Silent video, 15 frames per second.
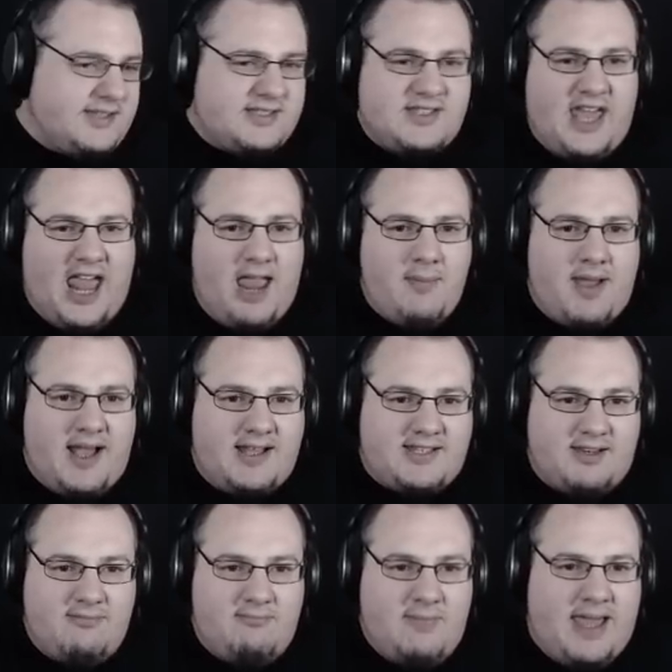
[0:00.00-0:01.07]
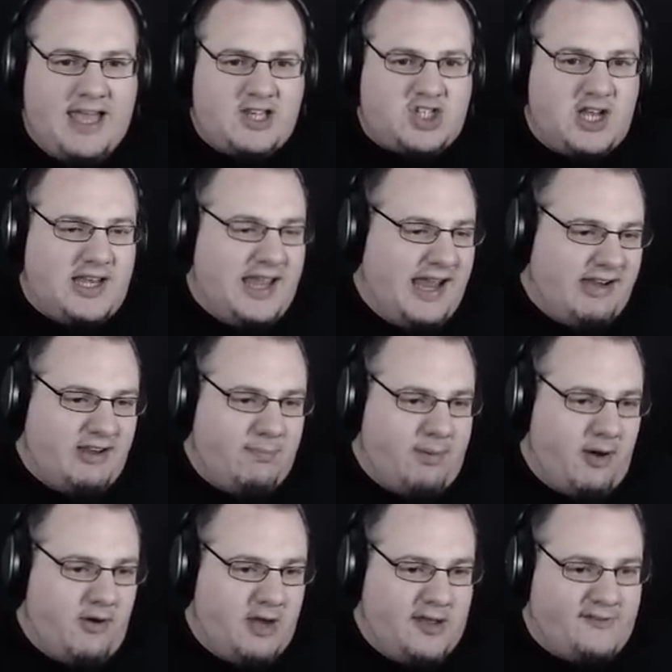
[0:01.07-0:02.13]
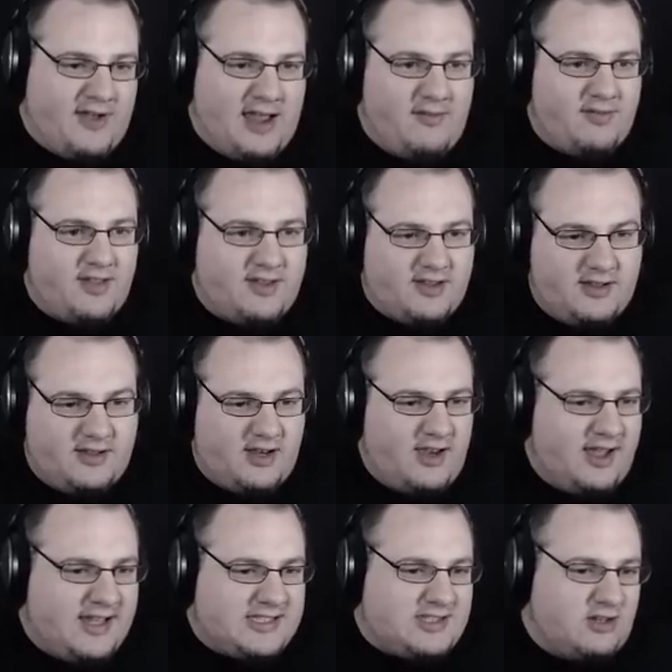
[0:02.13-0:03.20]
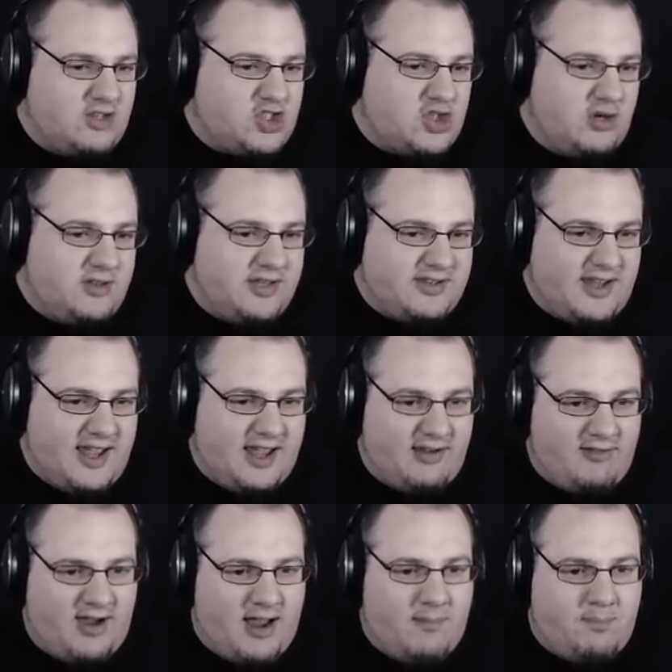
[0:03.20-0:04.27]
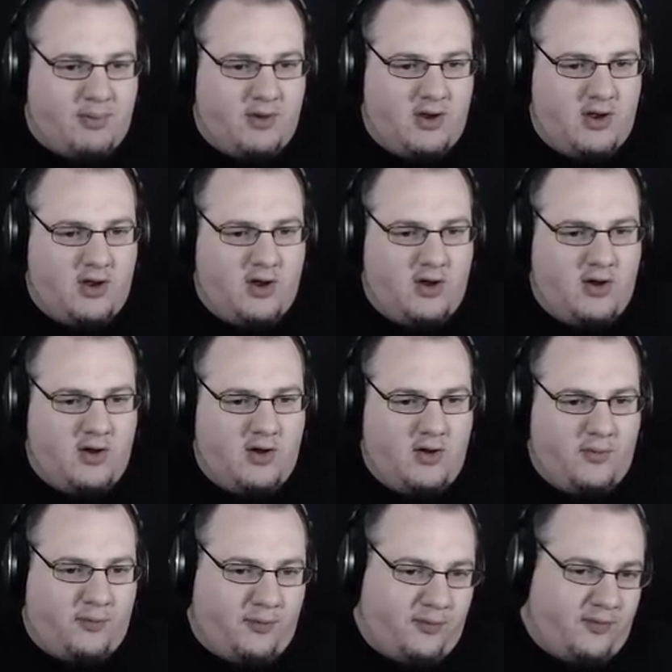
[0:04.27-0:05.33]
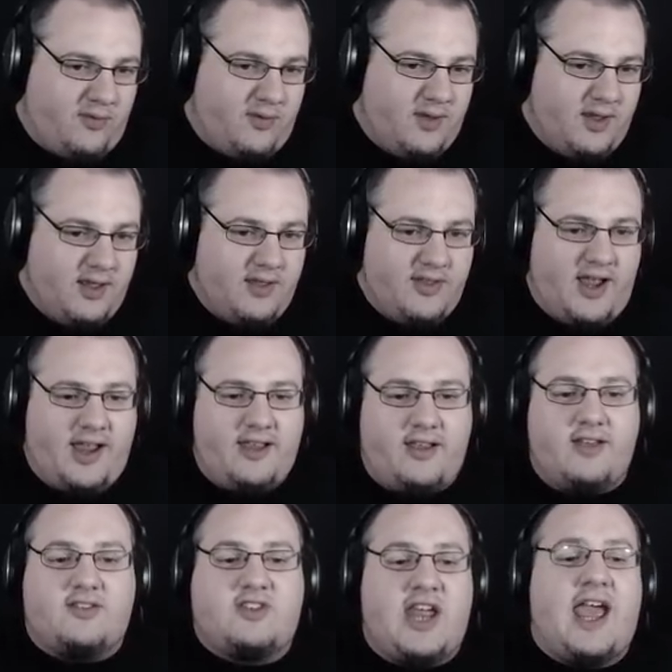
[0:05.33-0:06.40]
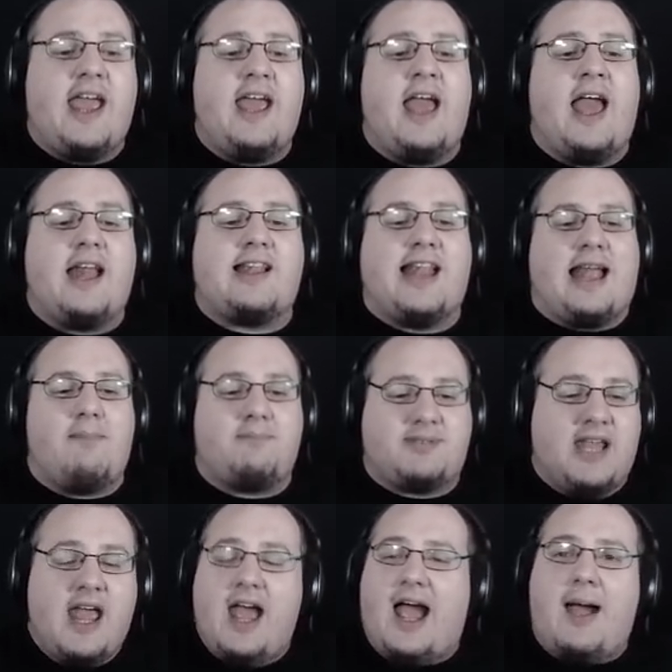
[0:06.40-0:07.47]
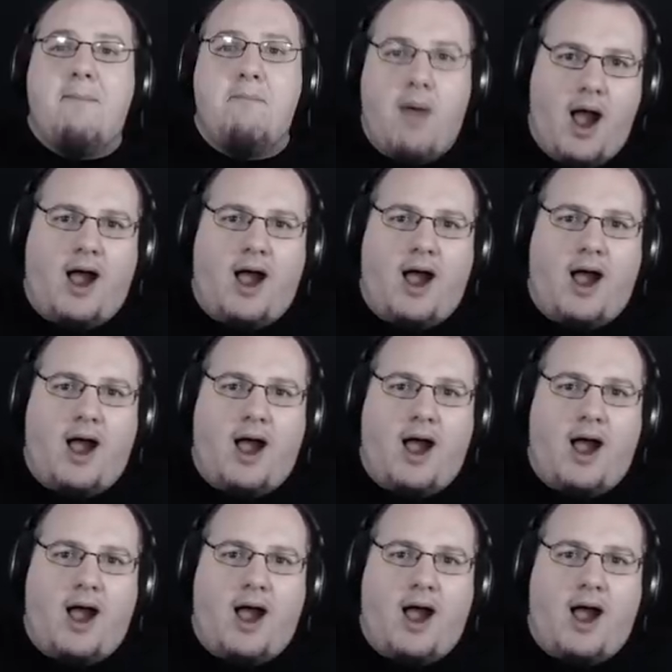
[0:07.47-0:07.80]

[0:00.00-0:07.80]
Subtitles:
This game has a major lady boner for having the lights on during the day. Right, bluff. There you go, day headlamps and